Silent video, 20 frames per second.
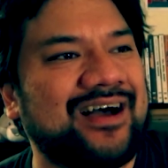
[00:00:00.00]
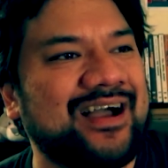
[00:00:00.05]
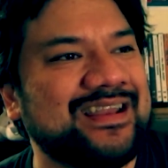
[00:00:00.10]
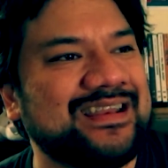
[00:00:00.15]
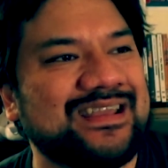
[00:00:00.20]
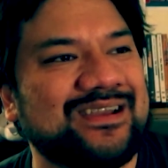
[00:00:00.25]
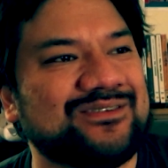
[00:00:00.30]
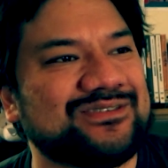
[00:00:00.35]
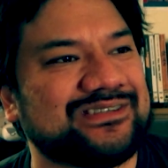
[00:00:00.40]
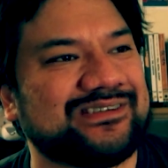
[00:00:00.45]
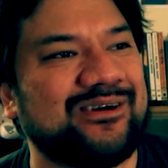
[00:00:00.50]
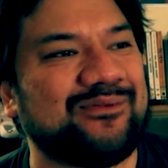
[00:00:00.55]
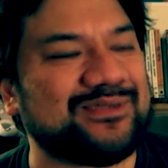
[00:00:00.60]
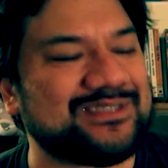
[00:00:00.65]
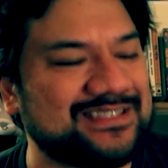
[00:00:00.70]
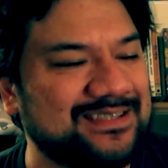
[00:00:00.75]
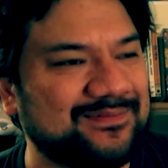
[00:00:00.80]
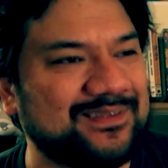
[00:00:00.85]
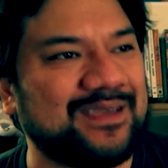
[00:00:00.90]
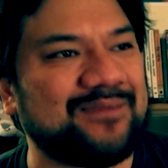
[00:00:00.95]
line years ago,
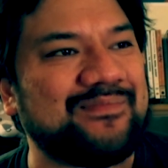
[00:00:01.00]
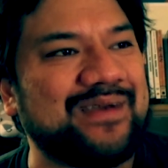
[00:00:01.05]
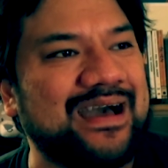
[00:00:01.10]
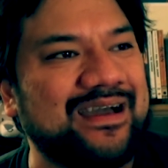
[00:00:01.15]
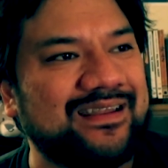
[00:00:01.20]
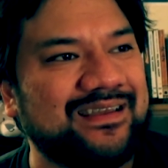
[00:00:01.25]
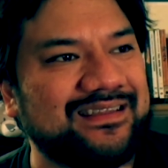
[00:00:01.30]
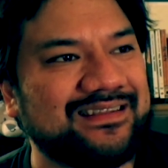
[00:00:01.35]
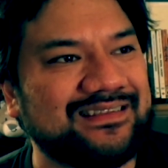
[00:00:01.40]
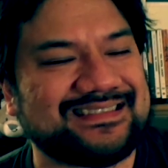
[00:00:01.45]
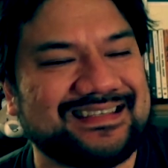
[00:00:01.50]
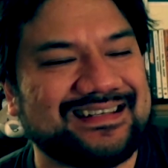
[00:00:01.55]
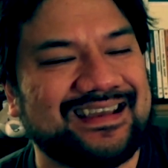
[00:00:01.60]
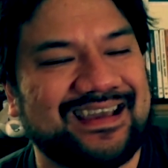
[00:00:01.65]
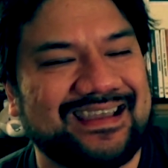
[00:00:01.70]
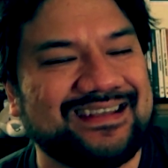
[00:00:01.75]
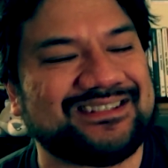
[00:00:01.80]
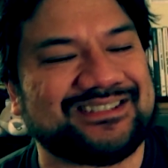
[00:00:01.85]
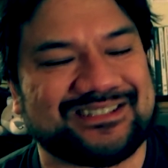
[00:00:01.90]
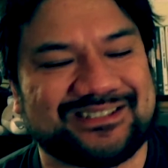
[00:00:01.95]
but something about it
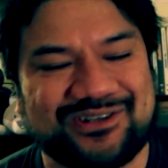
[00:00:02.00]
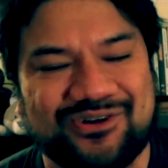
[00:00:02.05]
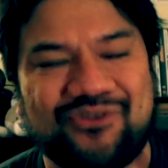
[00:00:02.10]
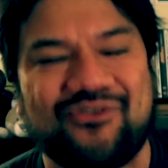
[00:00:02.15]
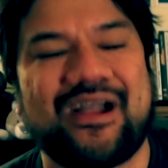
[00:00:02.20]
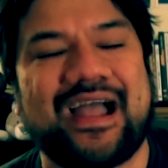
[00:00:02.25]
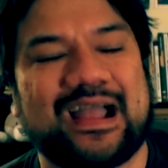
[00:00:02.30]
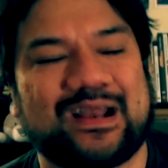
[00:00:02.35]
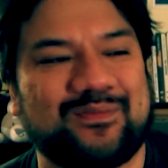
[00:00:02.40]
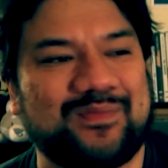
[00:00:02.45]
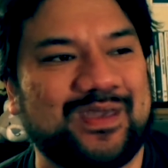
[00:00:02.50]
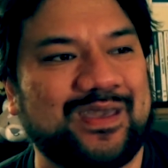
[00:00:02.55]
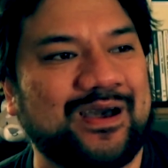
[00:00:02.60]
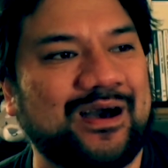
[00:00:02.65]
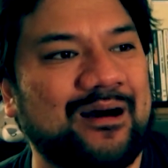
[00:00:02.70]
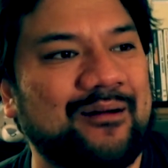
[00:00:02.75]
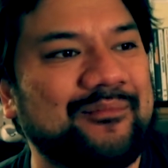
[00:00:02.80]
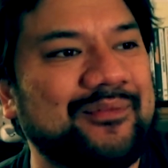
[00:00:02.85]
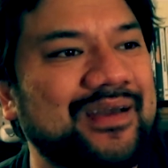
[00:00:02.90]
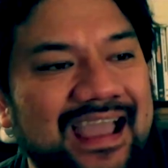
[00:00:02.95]
tonight just cracked me
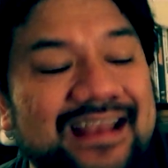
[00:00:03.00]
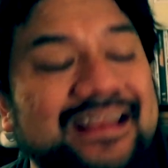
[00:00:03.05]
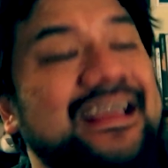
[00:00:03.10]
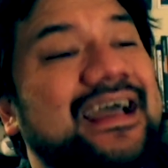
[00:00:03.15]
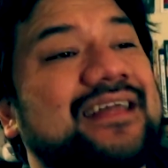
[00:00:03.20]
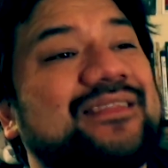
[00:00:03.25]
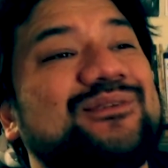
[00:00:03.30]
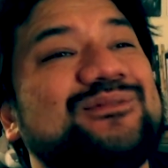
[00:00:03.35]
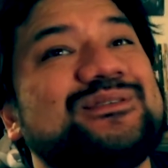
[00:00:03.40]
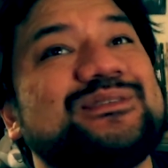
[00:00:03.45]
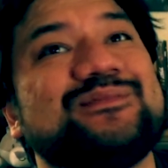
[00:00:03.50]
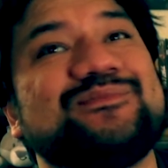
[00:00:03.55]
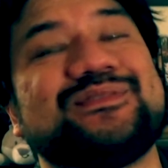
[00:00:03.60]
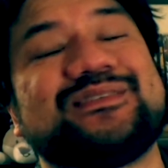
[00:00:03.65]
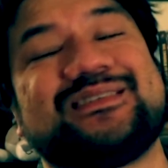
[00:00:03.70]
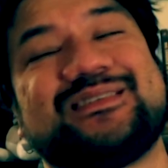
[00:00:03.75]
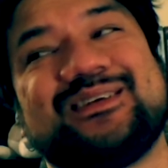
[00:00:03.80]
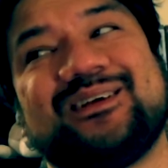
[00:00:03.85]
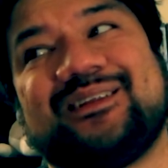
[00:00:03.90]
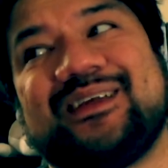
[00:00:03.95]
up. And yeah, there's some
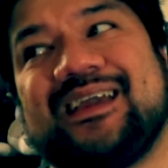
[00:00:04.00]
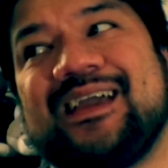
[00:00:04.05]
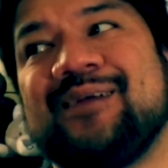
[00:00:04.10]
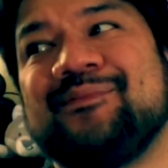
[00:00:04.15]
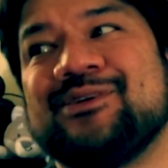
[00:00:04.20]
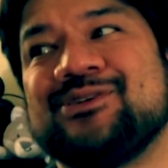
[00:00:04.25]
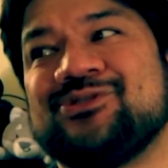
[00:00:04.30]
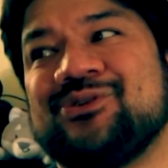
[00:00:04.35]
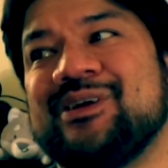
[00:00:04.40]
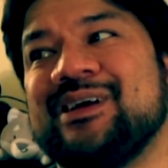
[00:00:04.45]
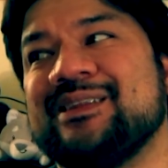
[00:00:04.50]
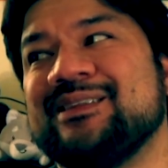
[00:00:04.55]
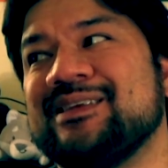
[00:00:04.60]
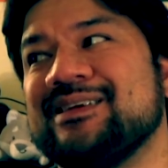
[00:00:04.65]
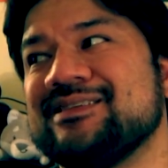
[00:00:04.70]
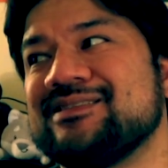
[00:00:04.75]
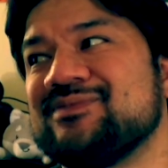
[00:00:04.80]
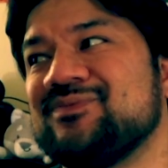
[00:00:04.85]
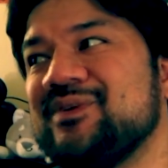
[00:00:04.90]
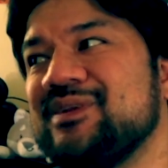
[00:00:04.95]
silly imagery in
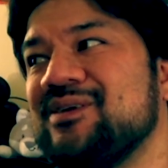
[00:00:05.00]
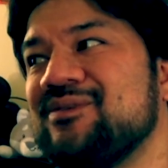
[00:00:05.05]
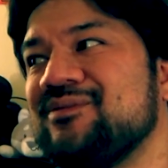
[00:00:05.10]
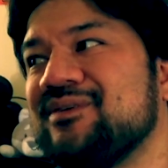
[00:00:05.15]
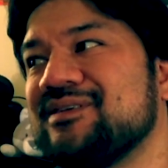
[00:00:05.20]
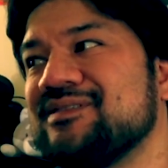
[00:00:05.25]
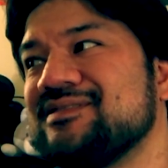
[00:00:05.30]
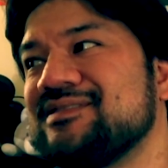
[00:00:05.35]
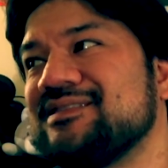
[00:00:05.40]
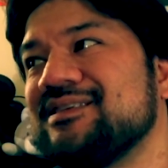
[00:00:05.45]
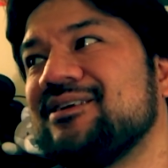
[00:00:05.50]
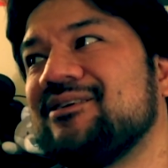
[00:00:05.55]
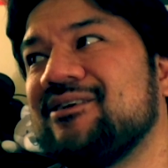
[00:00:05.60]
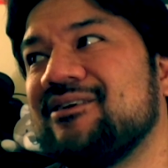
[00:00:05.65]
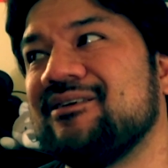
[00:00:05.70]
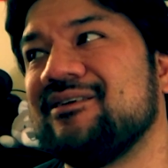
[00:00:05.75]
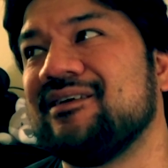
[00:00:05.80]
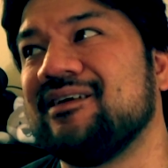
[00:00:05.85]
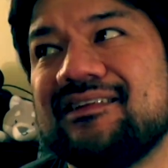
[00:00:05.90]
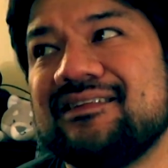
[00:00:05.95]
this when you
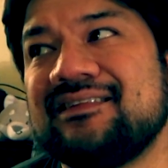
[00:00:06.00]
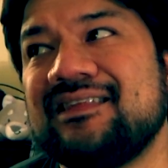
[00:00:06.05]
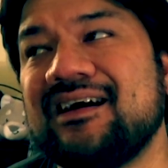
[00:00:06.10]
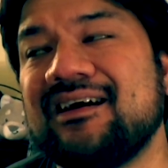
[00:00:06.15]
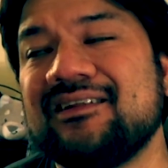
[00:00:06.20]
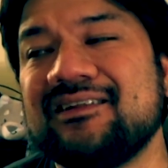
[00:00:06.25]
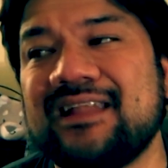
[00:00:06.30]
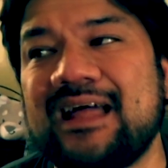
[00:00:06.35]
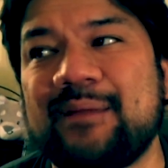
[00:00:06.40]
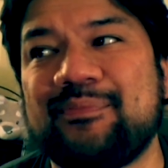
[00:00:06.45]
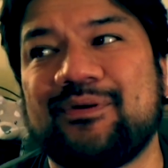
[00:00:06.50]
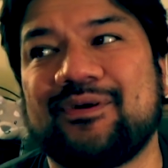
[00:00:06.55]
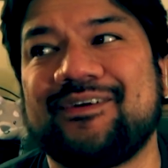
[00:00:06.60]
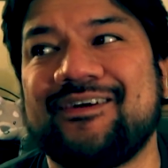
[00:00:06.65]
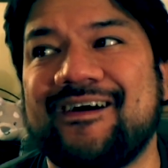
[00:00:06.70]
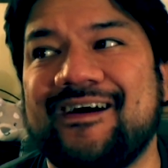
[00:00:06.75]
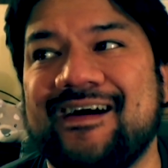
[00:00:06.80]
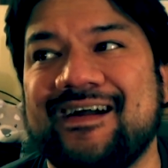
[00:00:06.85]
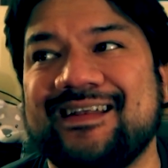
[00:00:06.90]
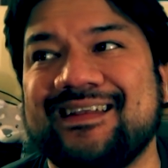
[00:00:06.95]
consider the
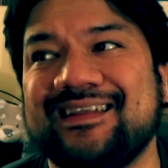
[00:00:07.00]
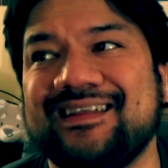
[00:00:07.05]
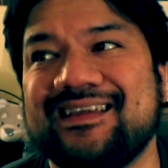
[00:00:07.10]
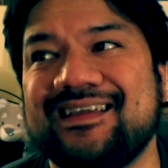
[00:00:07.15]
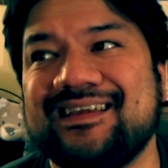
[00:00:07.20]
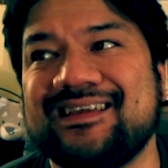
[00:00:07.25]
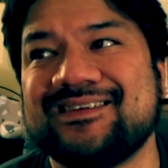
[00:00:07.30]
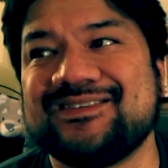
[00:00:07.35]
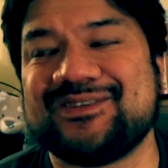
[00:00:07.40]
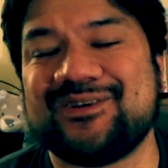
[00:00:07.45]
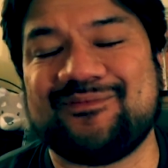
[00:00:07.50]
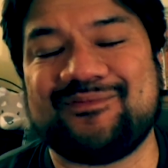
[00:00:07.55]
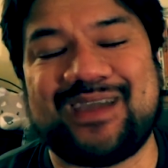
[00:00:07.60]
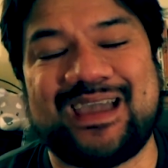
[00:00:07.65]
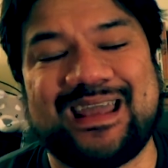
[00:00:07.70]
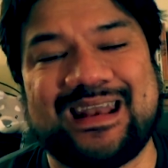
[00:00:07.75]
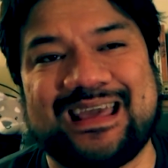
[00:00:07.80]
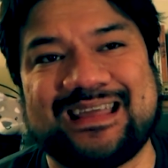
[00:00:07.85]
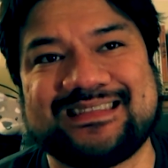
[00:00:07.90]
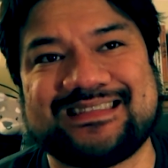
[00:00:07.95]
leprechaun is your
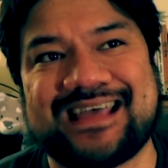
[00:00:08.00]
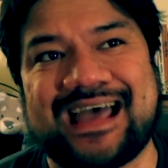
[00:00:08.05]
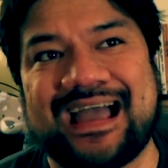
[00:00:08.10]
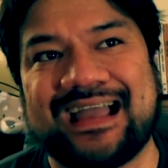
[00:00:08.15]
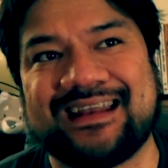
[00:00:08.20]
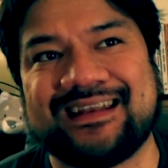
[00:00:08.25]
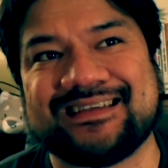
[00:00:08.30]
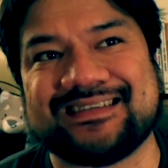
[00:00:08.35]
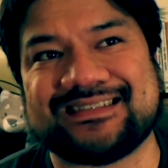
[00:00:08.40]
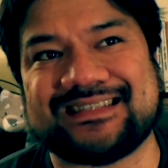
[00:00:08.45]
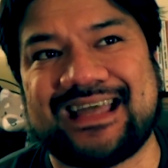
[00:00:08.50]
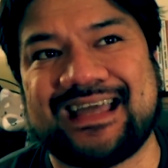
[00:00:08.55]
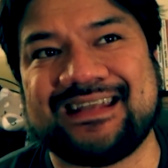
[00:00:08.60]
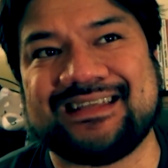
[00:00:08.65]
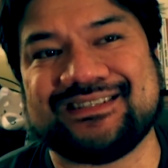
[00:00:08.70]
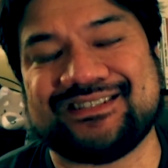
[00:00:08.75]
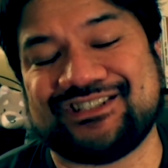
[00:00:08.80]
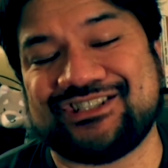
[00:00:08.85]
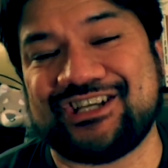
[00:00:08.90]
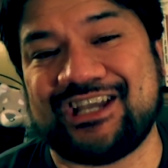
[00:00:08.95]
main antagonist and
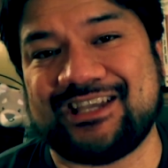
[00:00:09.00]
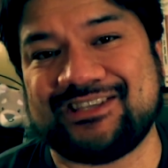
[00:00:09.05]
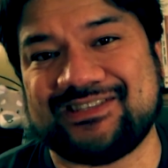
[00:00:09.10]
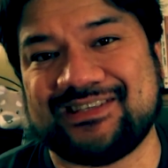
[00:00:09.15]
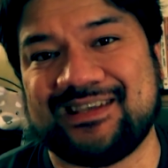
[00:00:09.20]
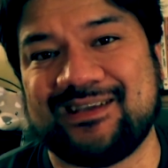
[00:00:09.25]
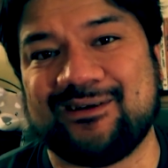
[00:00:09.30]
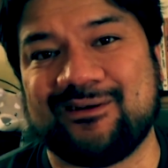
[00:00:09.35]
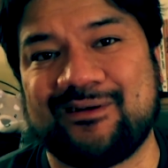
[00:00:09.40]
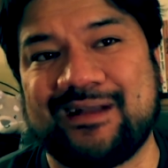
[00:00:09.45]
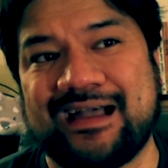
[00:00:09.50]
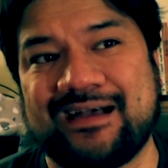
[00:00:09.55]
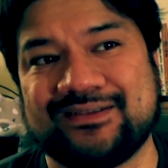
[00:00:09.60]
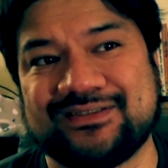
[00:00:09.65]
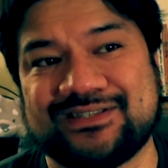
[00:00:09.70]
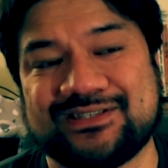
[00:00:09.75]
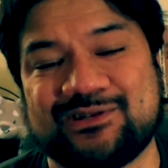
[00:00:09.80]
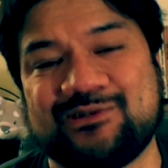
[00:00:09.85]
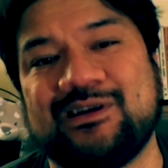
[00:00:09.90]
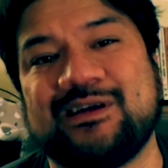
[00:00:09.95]
is chasing you
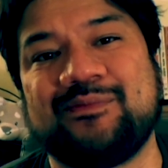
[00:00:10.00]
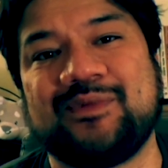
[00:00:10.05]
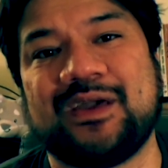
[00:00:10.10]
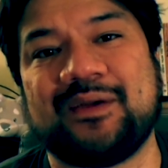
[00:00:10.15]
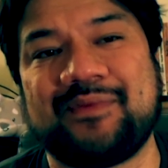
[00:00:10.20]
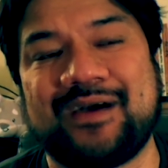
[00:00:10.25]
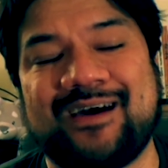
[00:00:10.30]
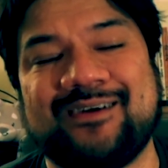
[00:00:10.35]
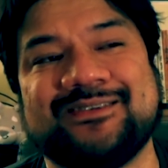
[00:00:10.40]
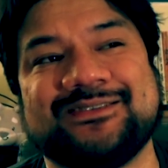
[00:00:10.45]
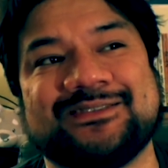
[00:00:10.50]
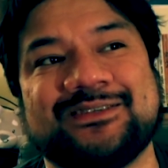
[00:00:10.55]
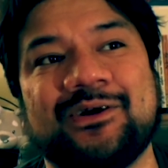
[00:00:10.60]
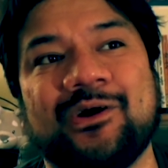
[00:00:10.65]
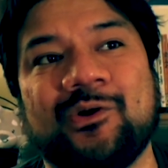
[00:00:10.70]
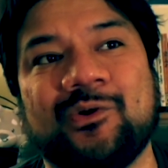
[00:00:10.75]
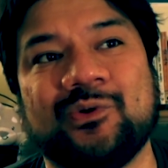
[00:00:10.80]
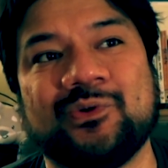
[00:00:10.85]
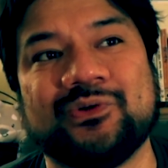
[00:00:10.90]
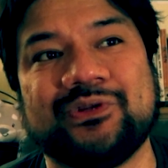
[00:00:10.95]
around screaming about his
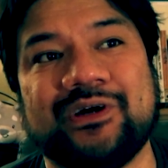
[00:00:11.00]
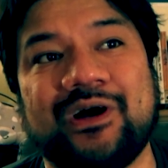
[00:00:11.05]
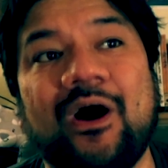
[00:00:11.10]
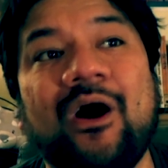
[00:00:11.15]
gold